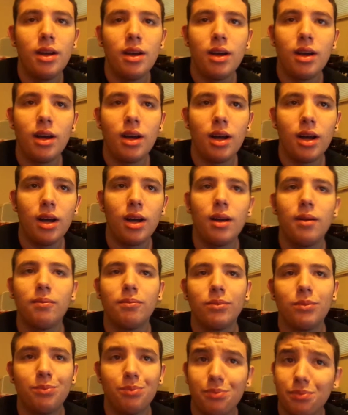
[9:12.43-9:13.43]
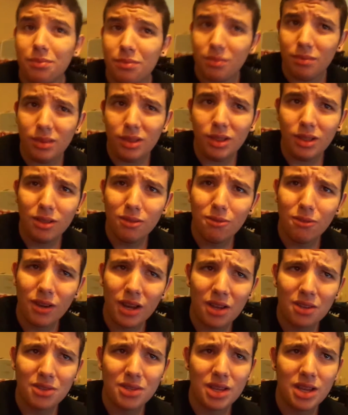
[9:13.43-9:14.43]

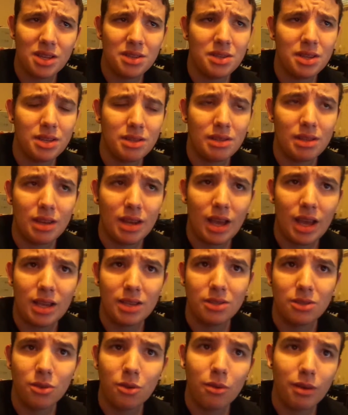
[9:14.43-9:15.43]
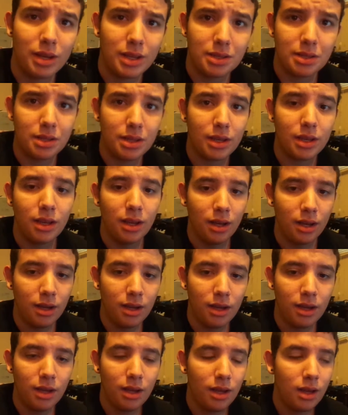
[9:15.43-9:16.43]
File size isn't as crazy,
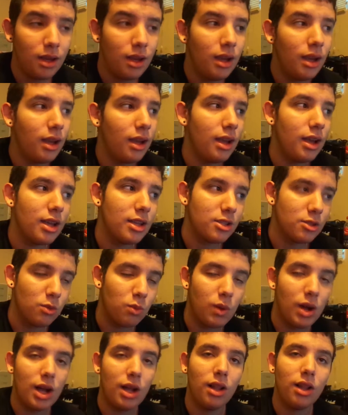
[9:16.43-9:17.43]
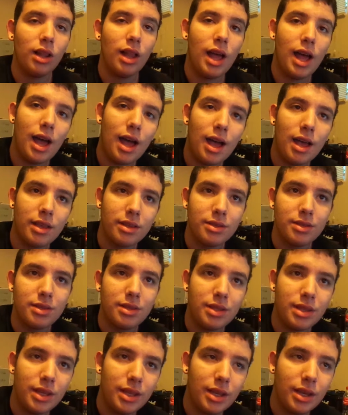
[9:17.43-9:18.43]
as well as
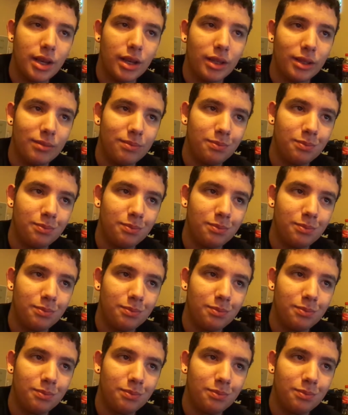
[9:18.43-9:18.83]
the